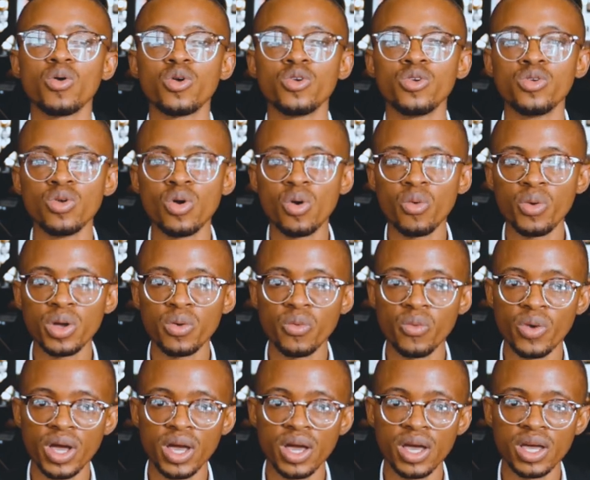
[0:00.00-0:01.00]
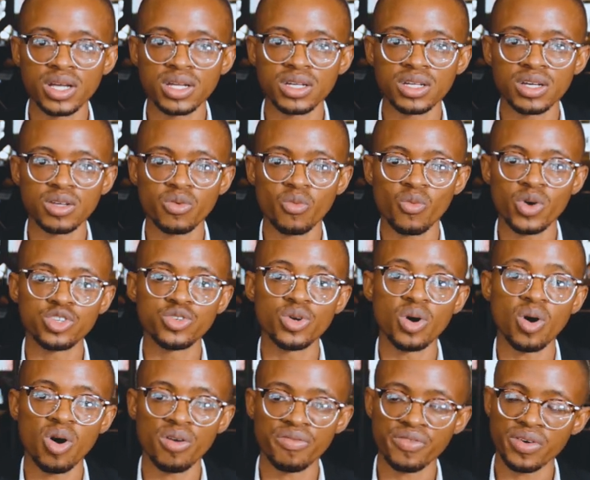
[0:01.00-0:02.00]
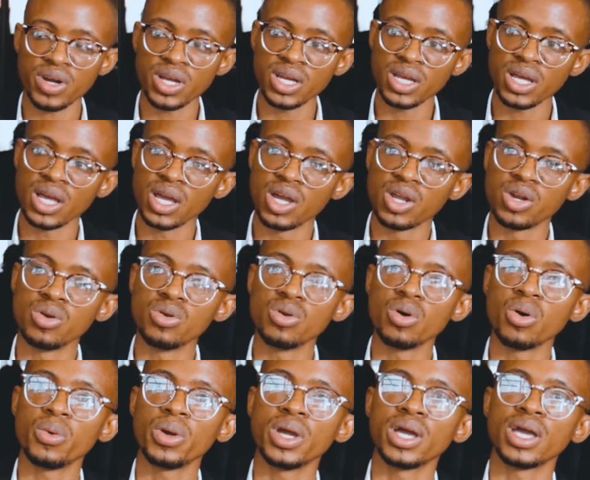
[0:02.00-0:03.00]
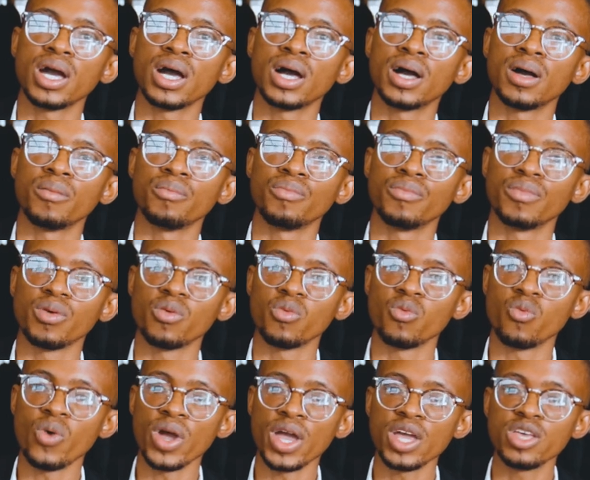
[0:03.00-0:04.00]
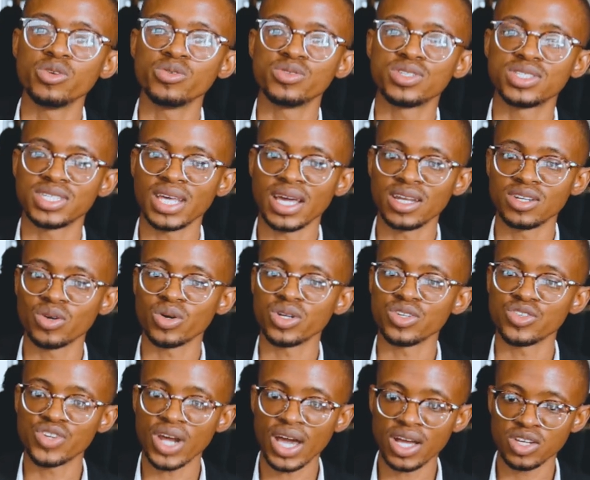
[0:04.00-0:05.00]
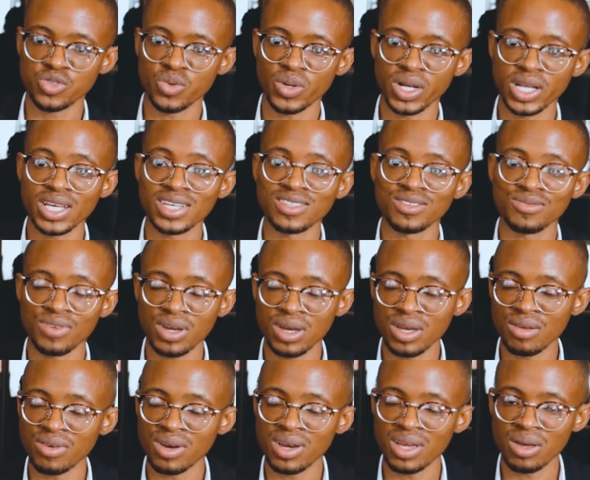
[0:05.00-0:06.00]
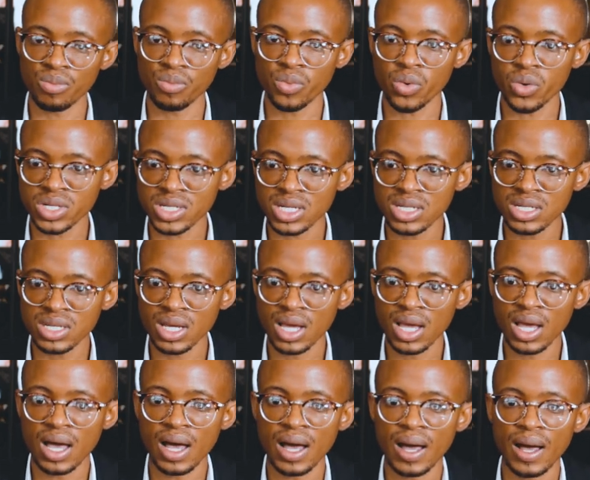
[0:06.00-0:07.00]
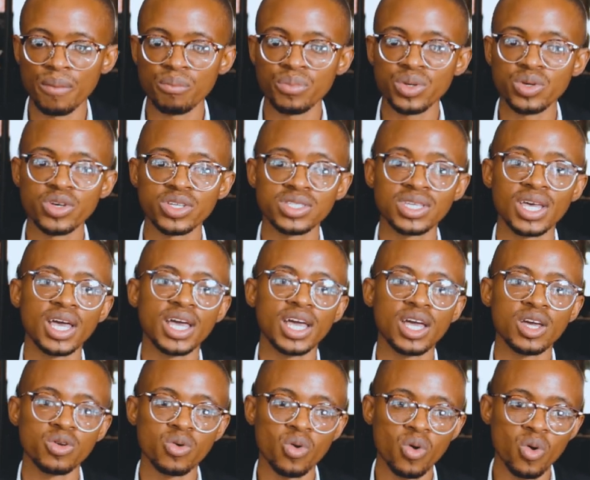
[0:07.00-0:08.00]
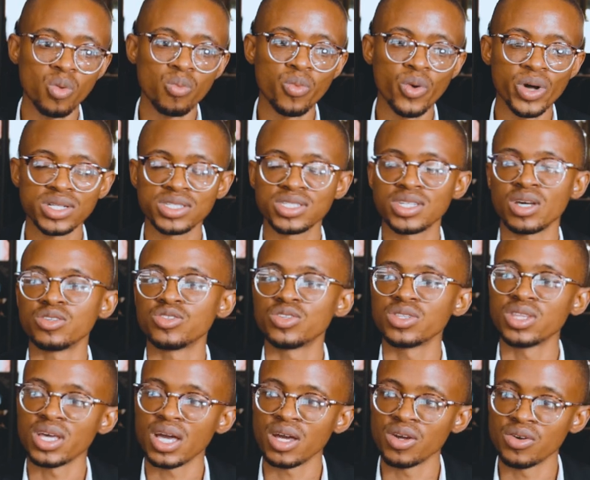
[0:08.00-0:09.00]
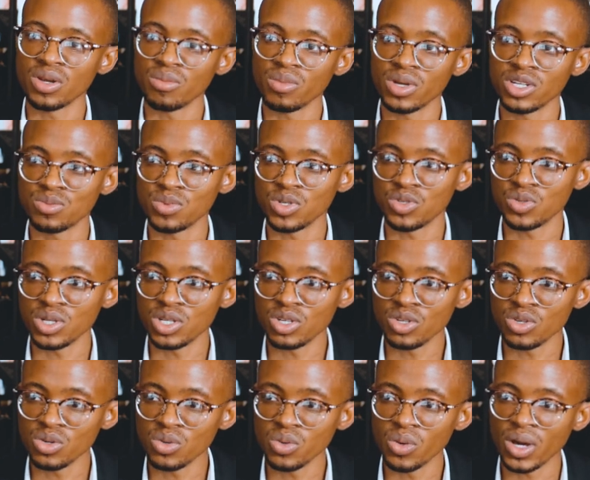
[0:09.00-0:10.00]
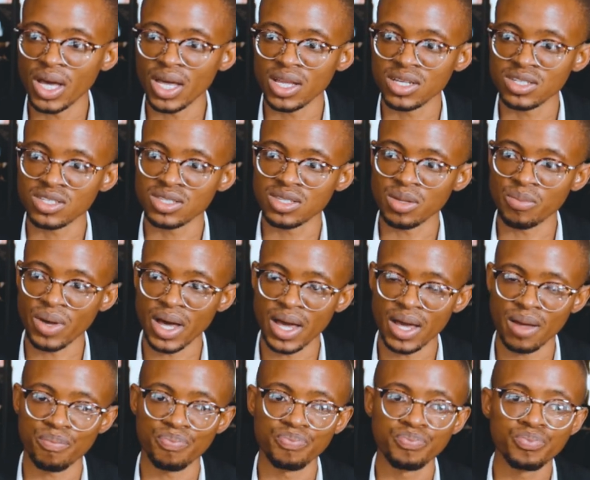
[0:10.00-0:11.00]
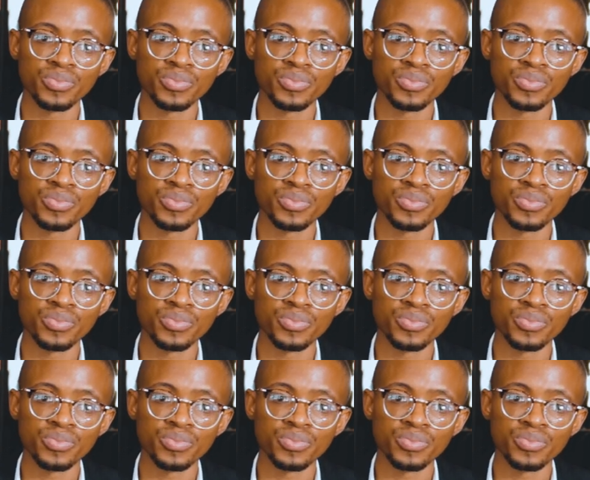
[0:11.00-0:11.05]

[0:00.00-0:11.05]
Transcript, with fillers: Knowing where what you're offering knowing um, where you stand contractually is very, very important uh, because it all boils down to the agreement between you and the buyer.